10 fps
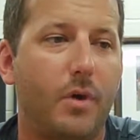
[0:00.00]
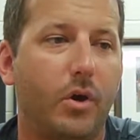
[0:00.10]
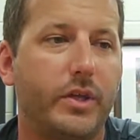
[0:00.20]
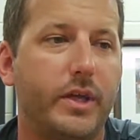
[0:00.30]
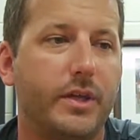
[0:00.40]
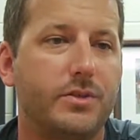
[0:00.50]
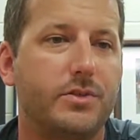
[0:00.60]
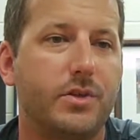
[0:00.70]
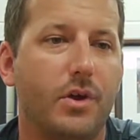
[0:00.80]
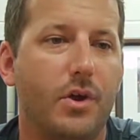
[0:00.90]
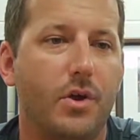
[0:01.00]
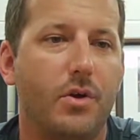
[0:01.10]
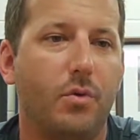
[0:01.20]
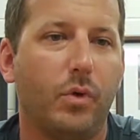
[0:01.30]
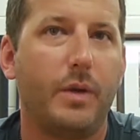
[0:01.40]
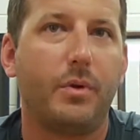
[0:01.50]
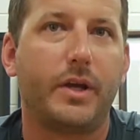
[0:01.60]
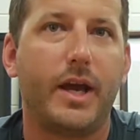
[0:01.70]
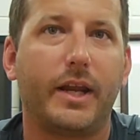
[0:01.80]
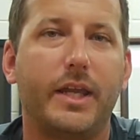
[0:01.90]
our kids were able to
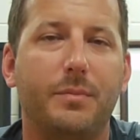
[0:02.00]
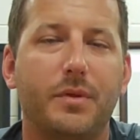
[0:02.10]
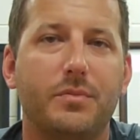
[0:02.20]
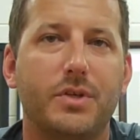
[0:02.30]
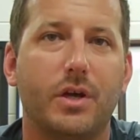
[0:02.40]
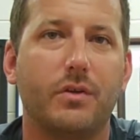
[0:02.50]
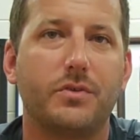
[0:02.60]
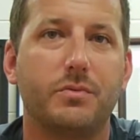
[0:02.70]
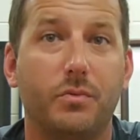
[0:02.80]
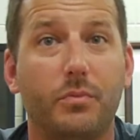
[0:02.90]
kind of keep themselves,